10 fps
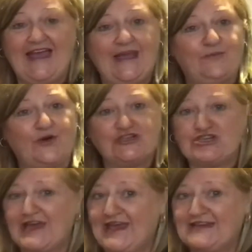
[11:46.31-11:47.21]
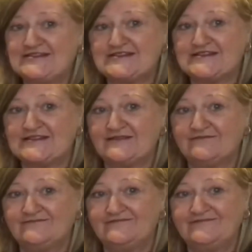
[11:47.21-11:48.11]
And by chance,
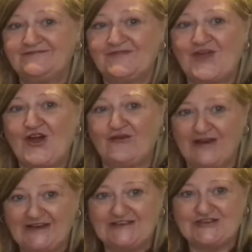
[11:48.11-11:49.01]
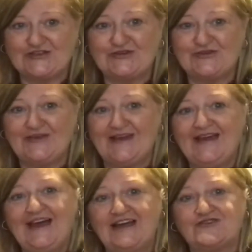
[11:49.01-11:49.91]
I ran into
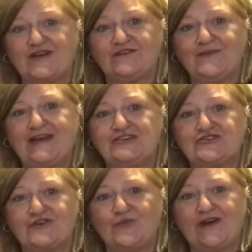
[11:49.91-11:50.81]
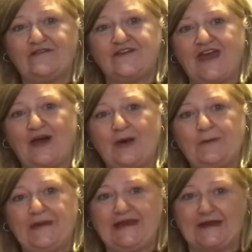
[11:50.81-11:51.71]
a travel manager at one of our
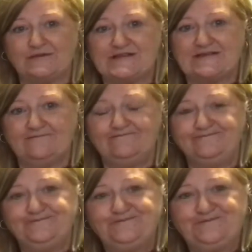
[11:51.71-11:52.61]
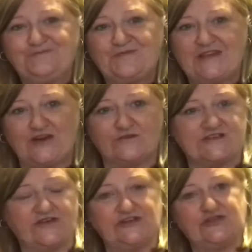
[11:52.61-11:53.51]
meetups that I was
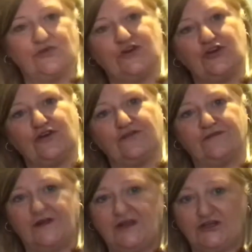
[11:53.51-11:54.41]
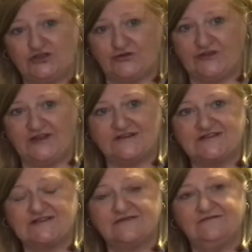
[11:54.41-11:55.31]
going to on and off during
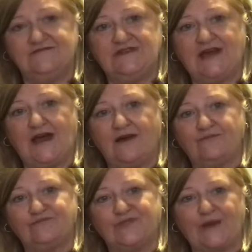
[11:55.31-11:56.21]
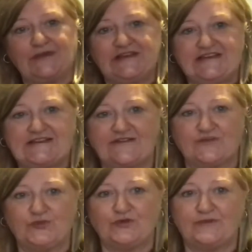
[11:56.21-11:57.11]
those couple of years after
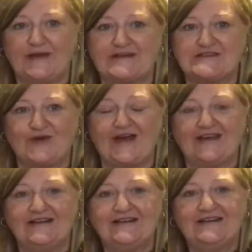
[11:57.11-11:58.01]
Paul had passed away.